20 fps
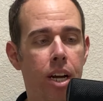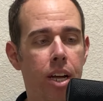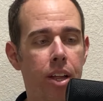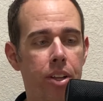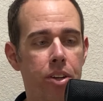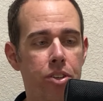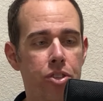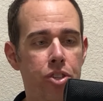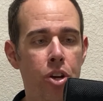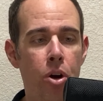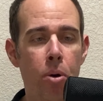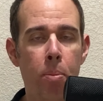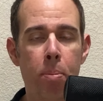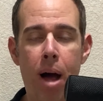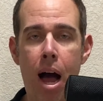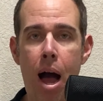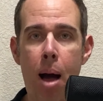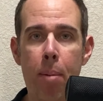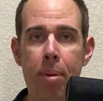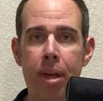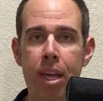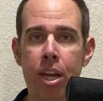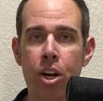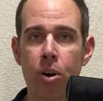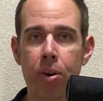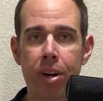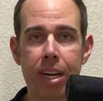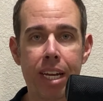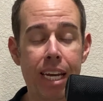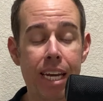There's no popping
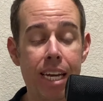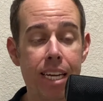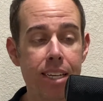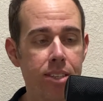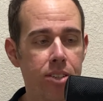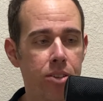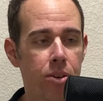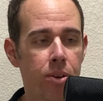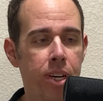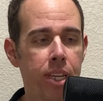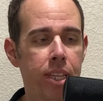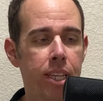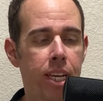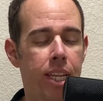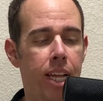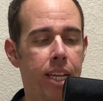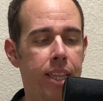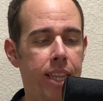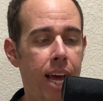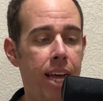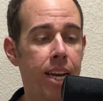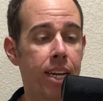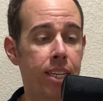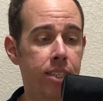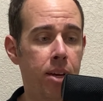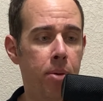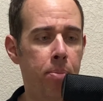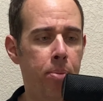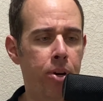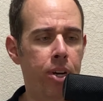or any hiss or anything like that, and
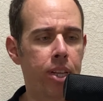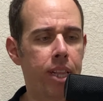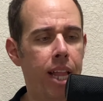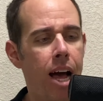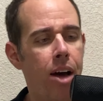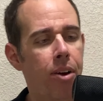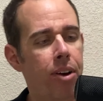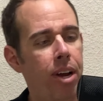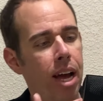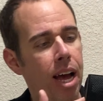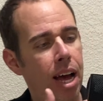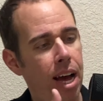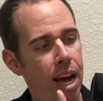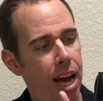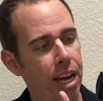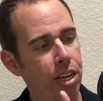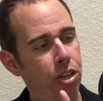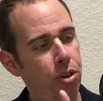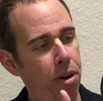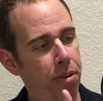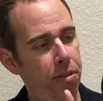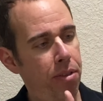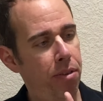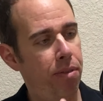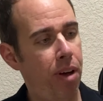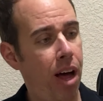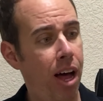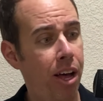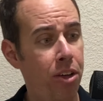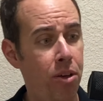it's up pretty loud. I do have the
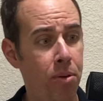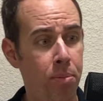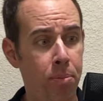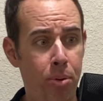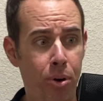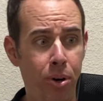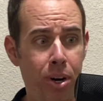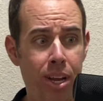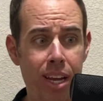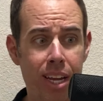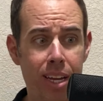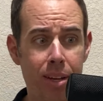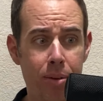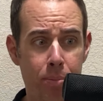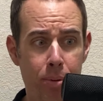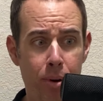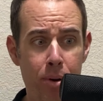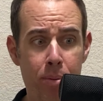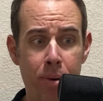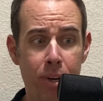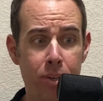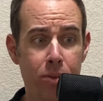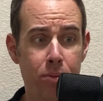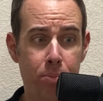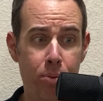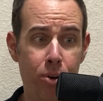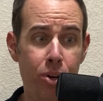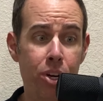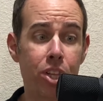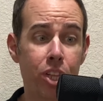volume pretty pretty much
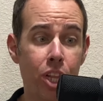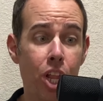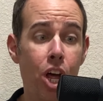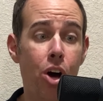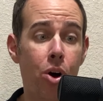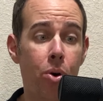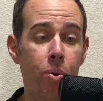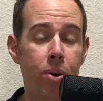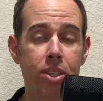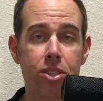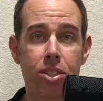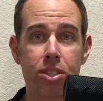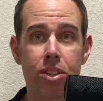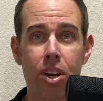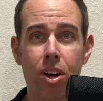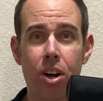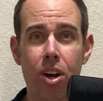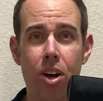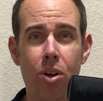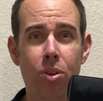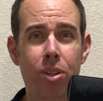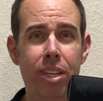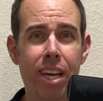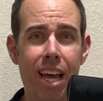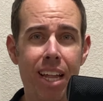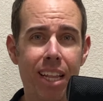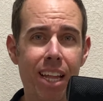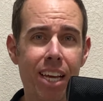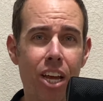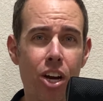pretty low. It's only
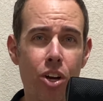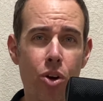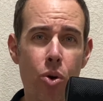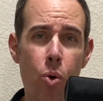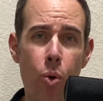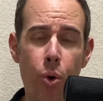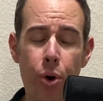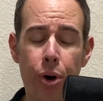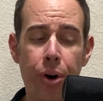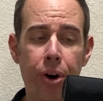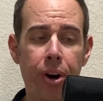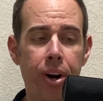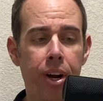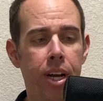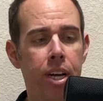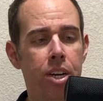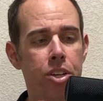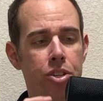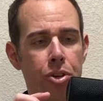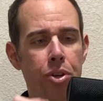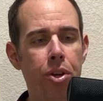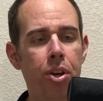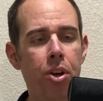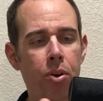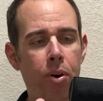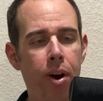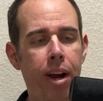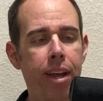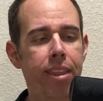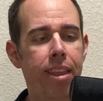at like a quarter, so you can
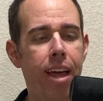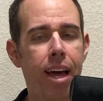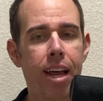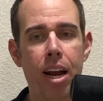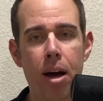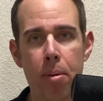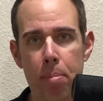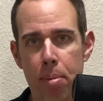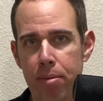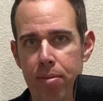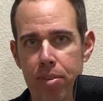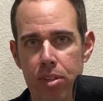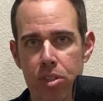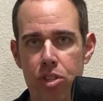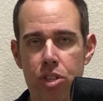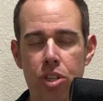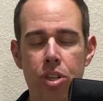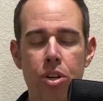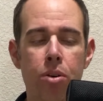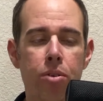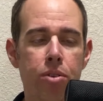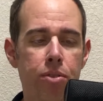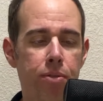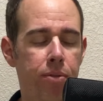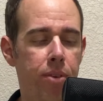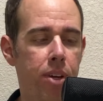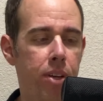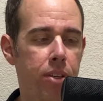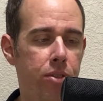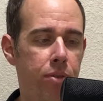crank that up if it's, you know, it's
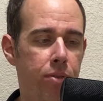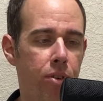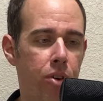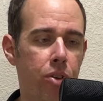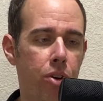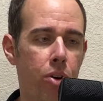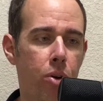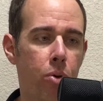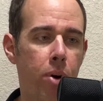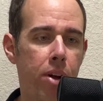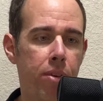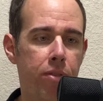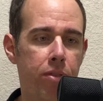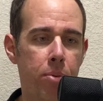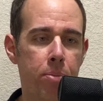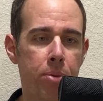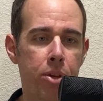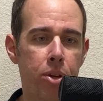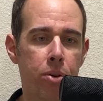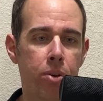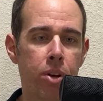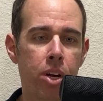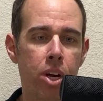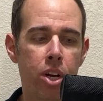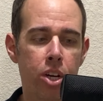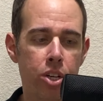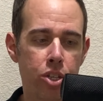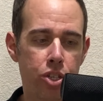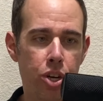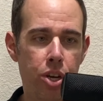it's further away from you.
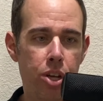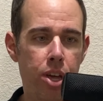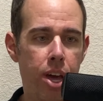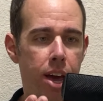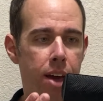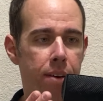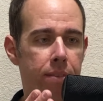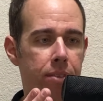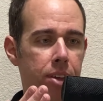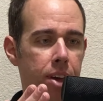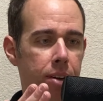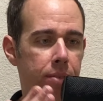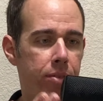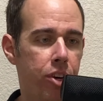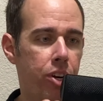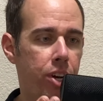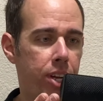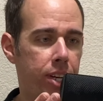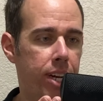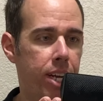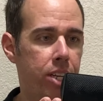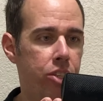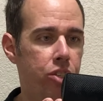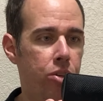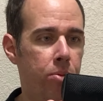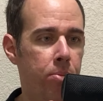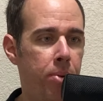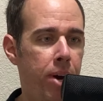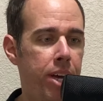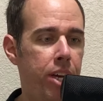So you you have your
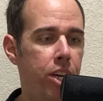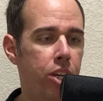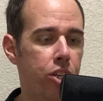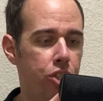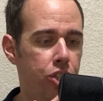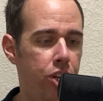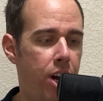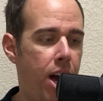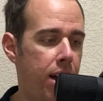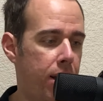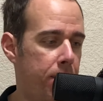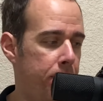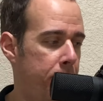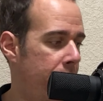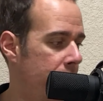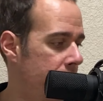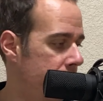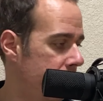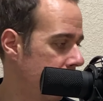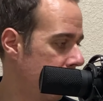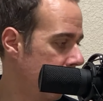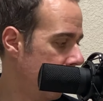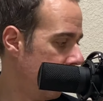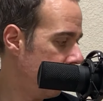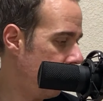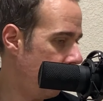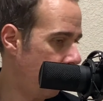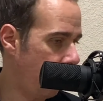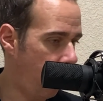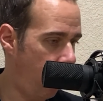condenser mic, your shock mount,
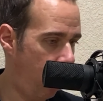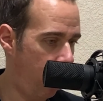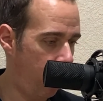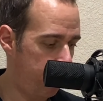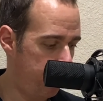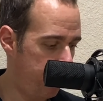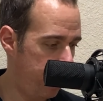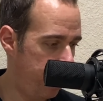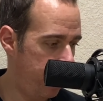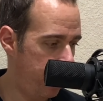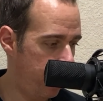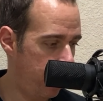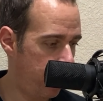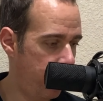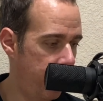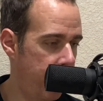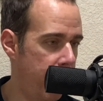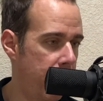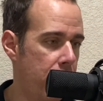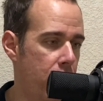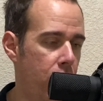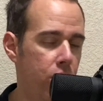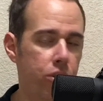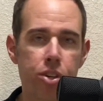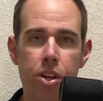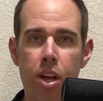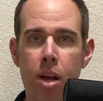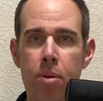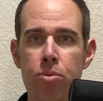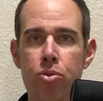your arm here. It
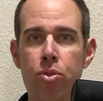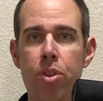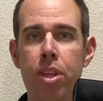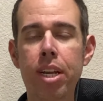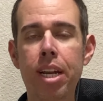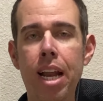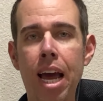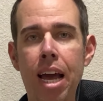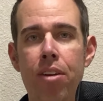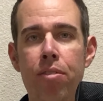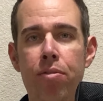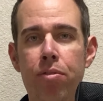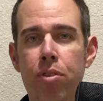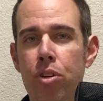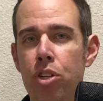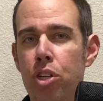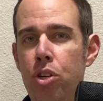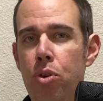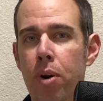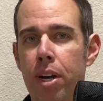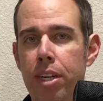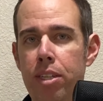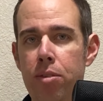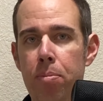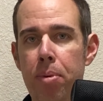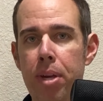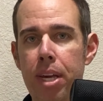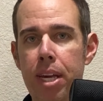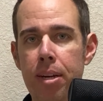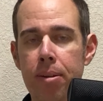also comes with a nine foot U S
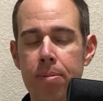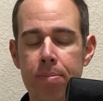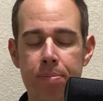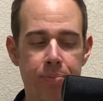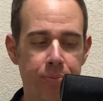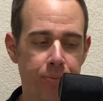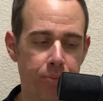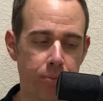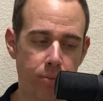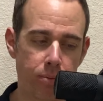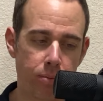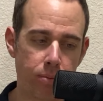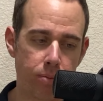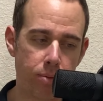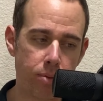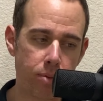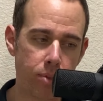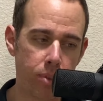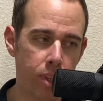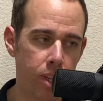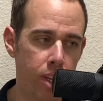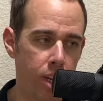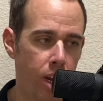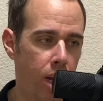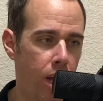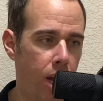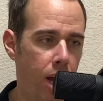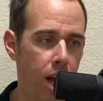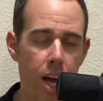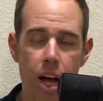B.
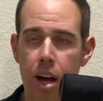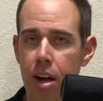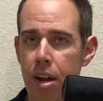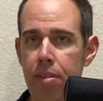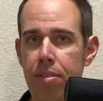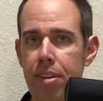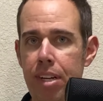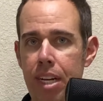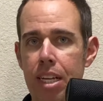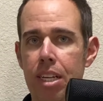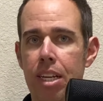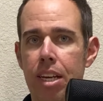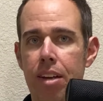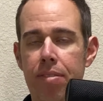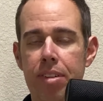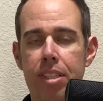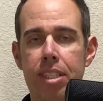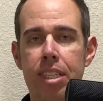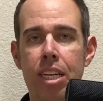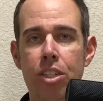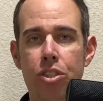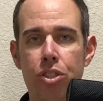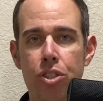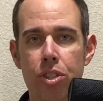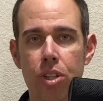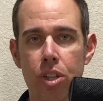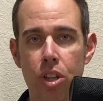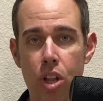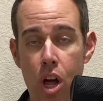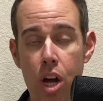Uh, and if it not if it's not
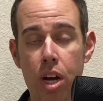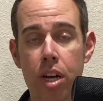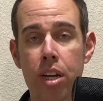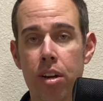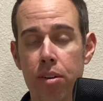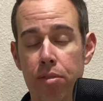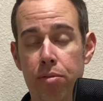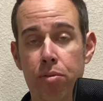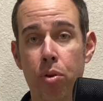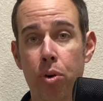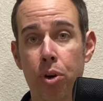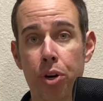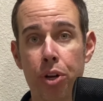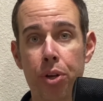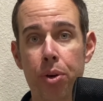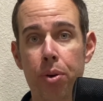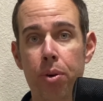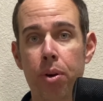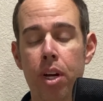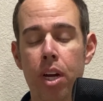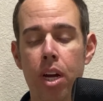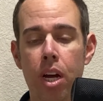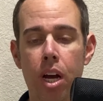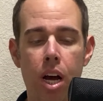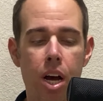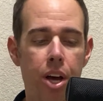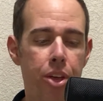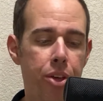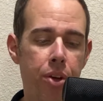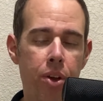long enough for you,
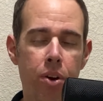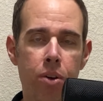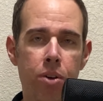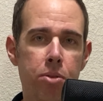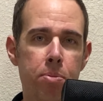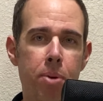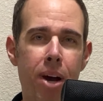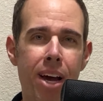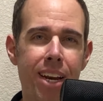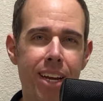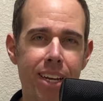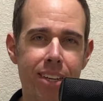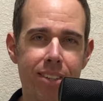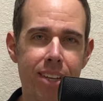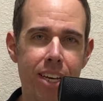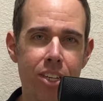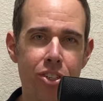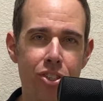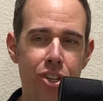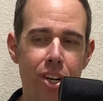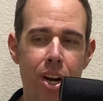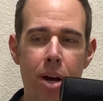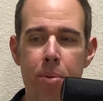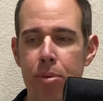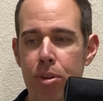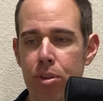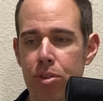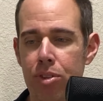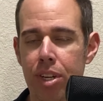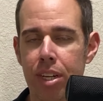uh, you can always buy an extension. I'm
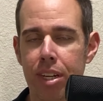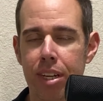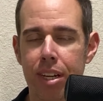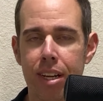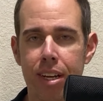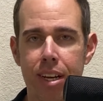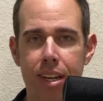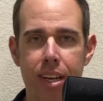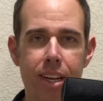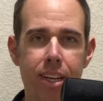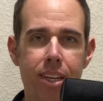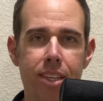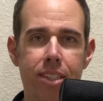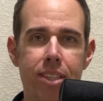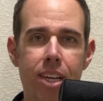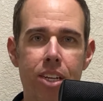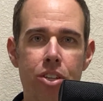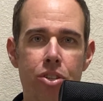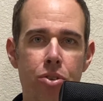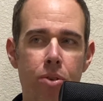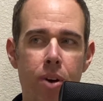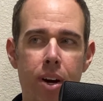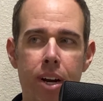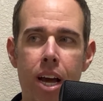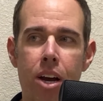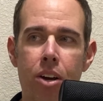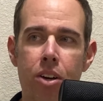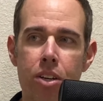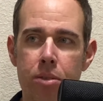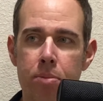using an, an extension right
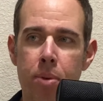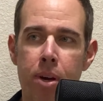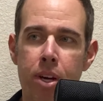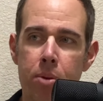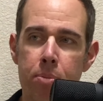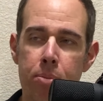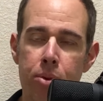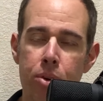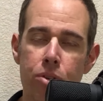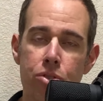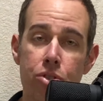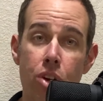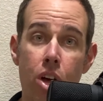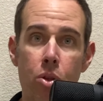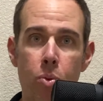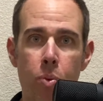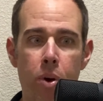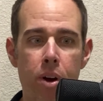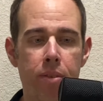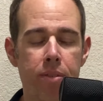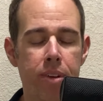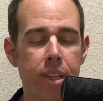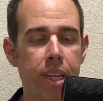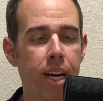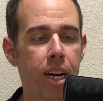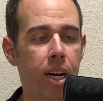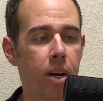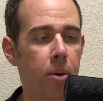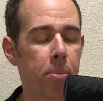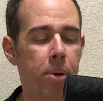now because my computer's all the way over
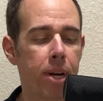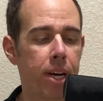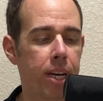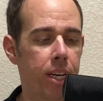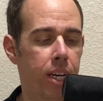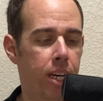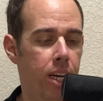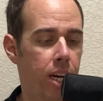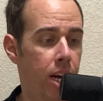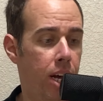there, but.